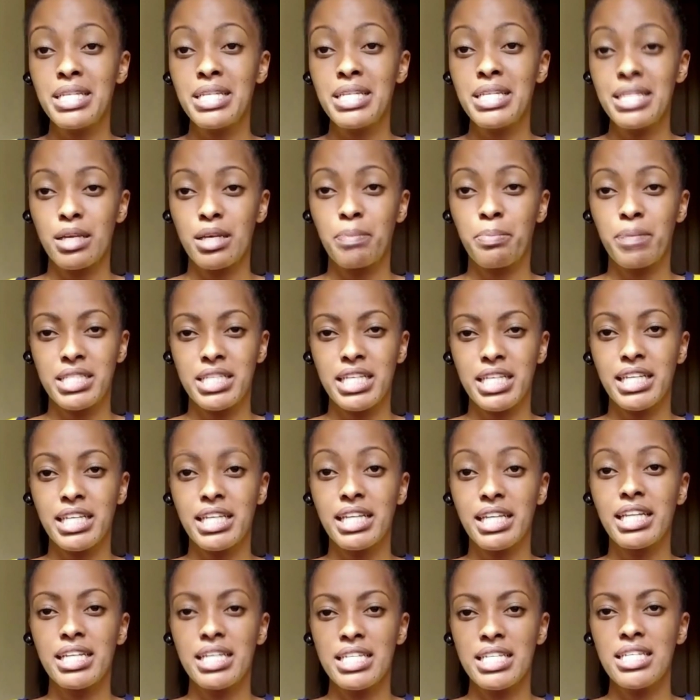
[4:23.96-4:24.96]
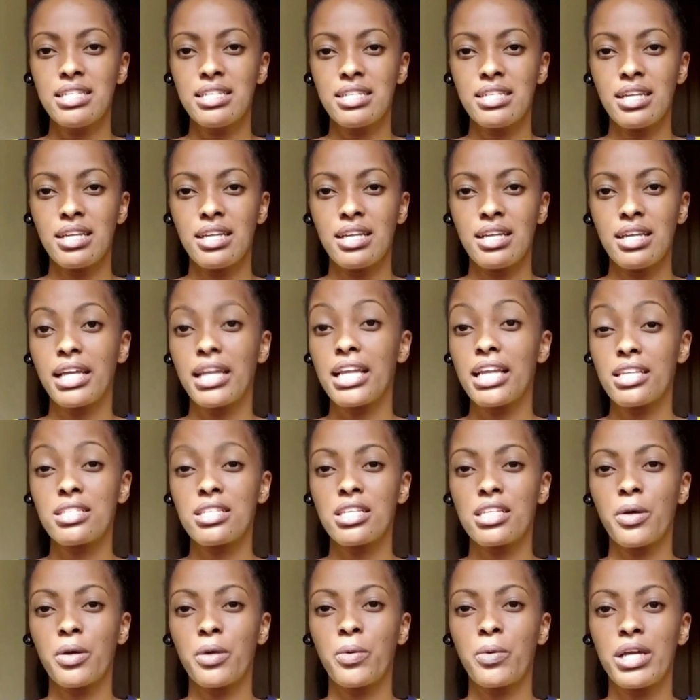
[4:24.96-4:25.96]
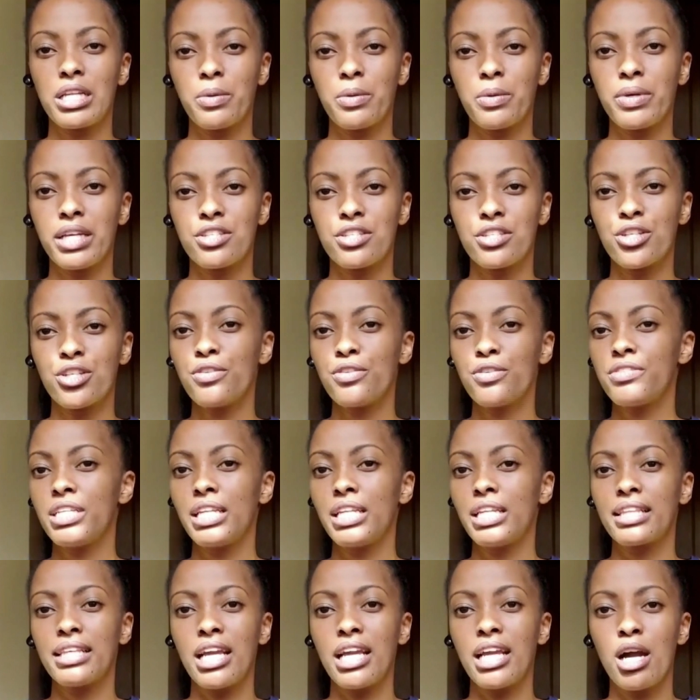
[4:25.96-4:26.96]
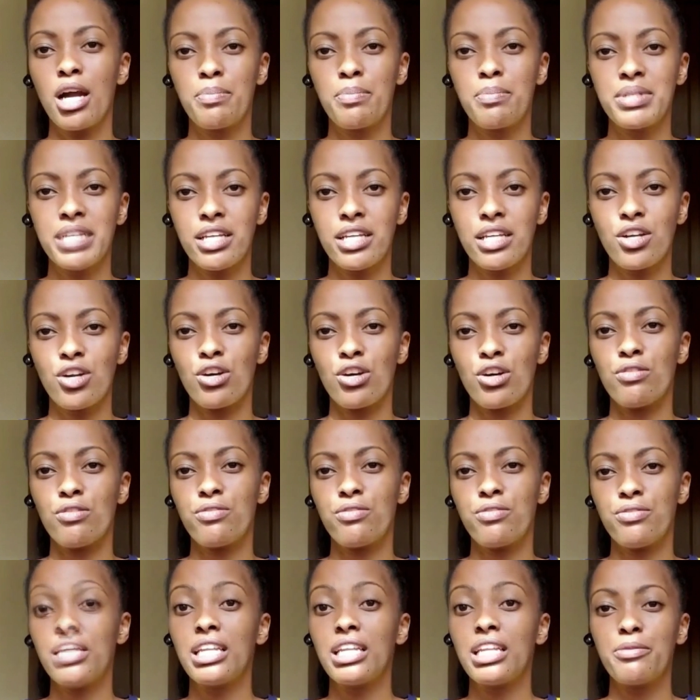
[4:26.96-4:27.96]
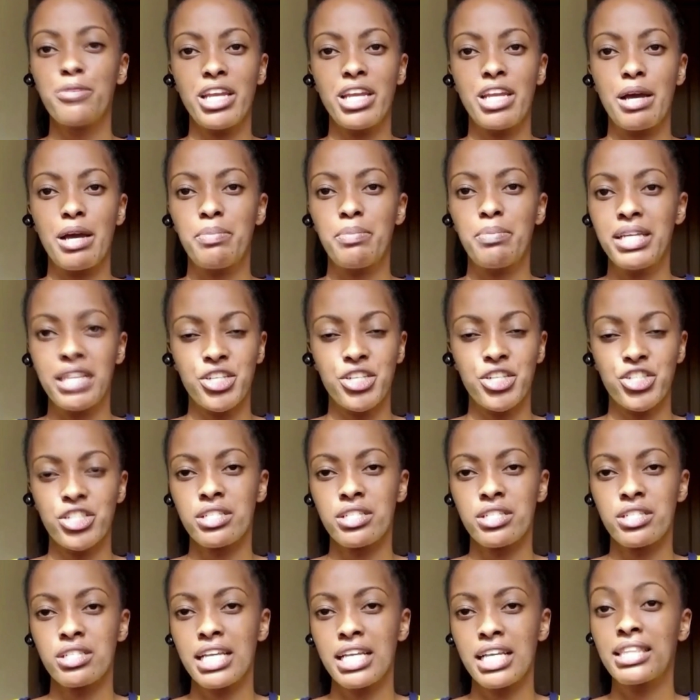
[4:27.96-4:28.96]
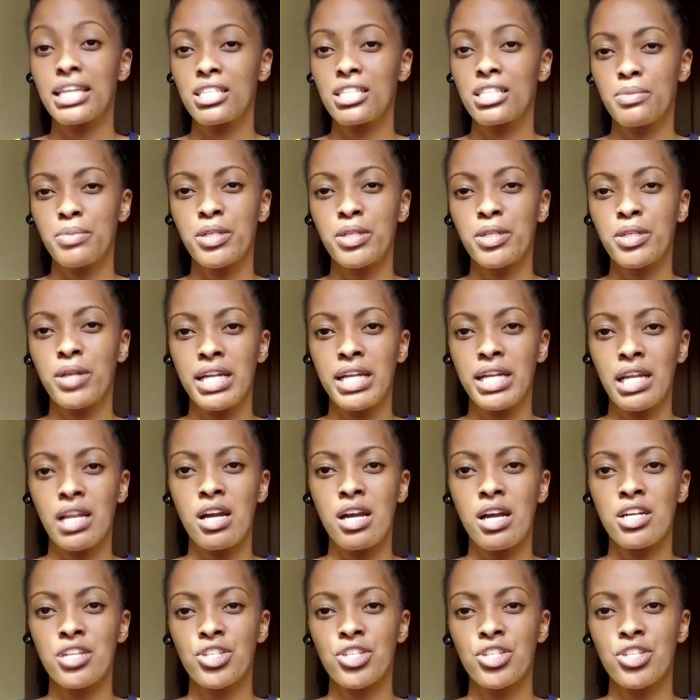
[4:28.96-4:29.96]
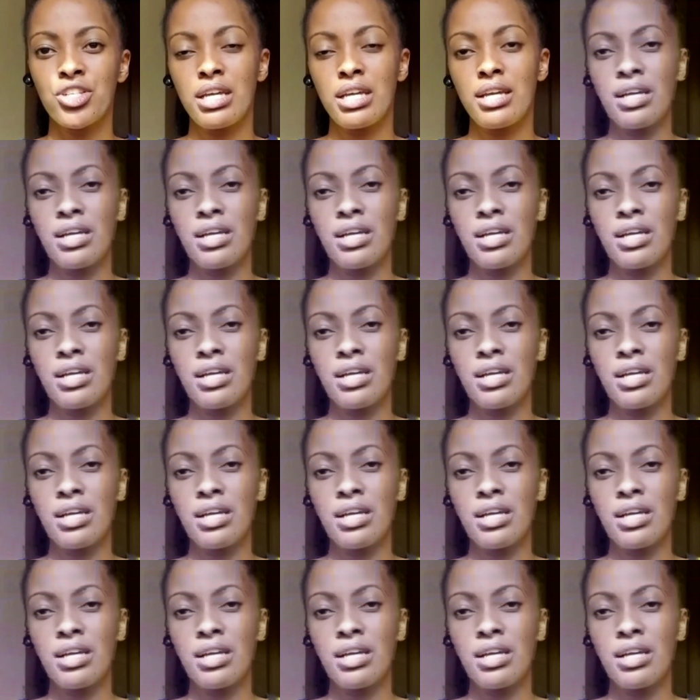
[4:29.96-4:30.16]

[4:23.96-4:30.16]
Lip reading: meets a particular need, Kenyans are quite quick. So you've seen the uptake of delivery applications, that's been quite large.